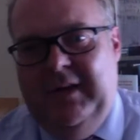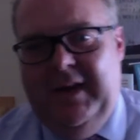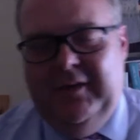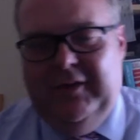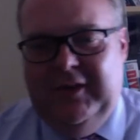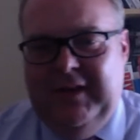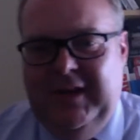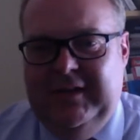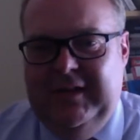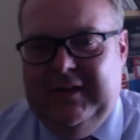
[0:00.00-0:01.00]
yeah,
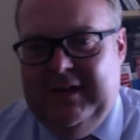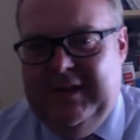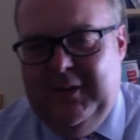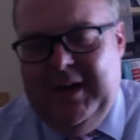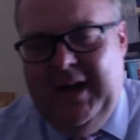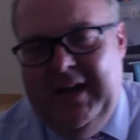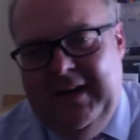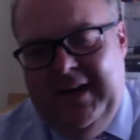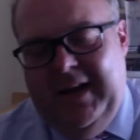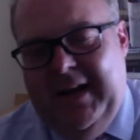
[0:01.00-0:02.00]
successes,
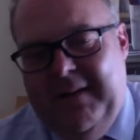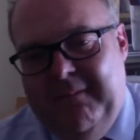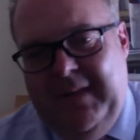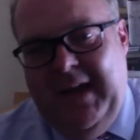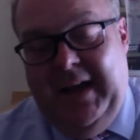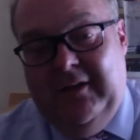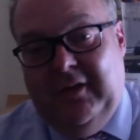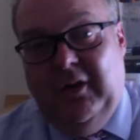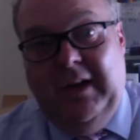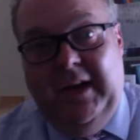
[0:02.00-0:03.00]
okay. Yeah, it's
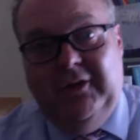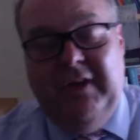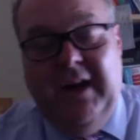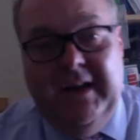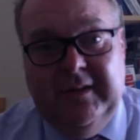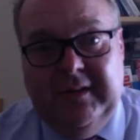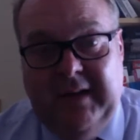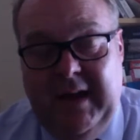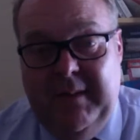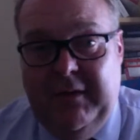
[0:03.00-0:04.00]
called Class Charts.
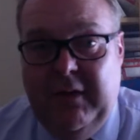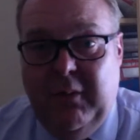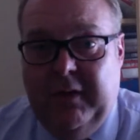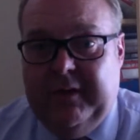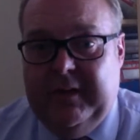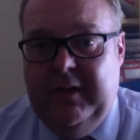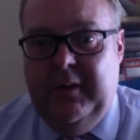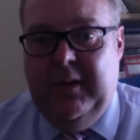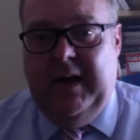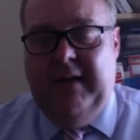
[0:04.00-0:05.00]
If you want
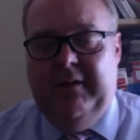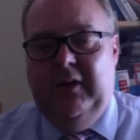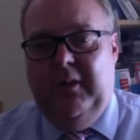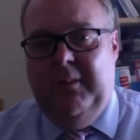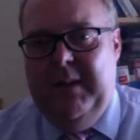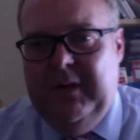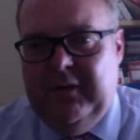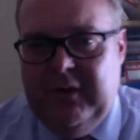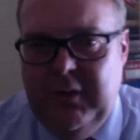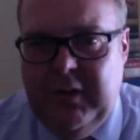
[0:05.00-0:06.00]
to have a look, maybe
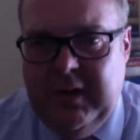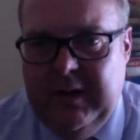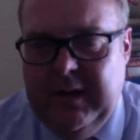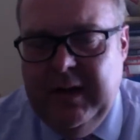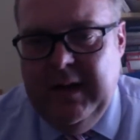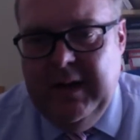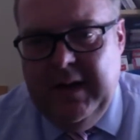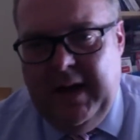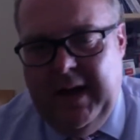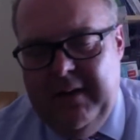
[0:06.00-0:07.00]
Sue can
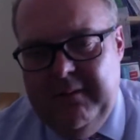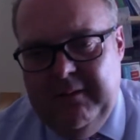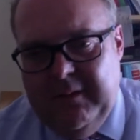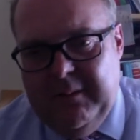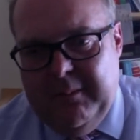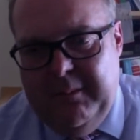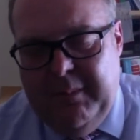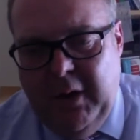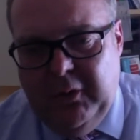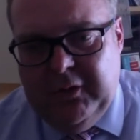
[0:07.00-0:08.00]

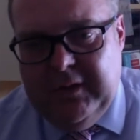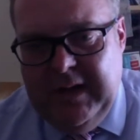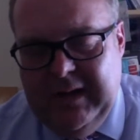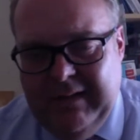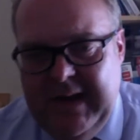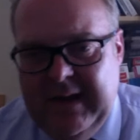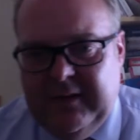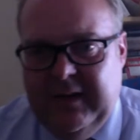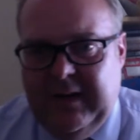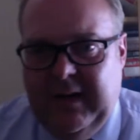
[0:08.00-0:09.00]
post a link
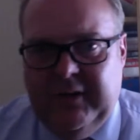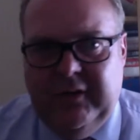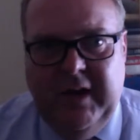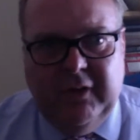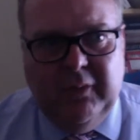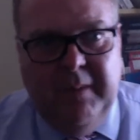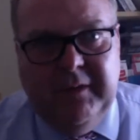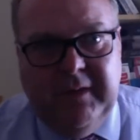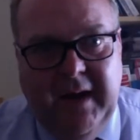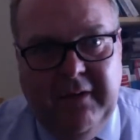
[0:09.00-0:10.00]
to the Class Charts
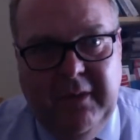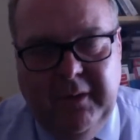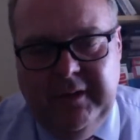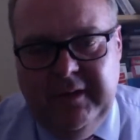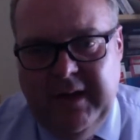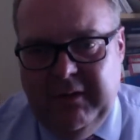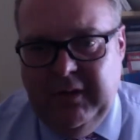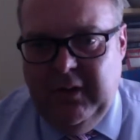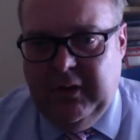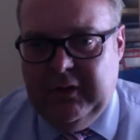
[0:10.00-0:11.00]
website if you wanted to have a
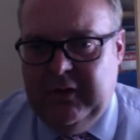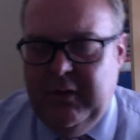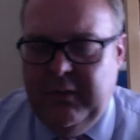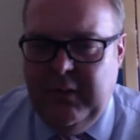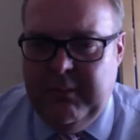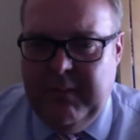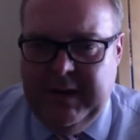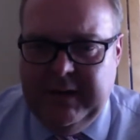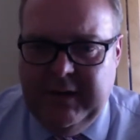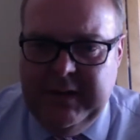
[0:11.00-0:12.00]
look. Sue, if you wouldn't
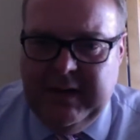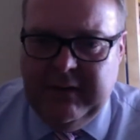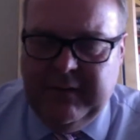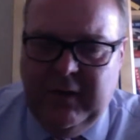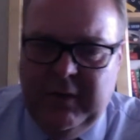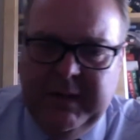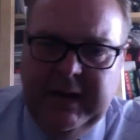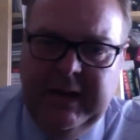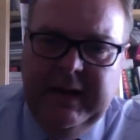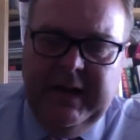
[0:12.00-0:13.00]
mind doing that for me,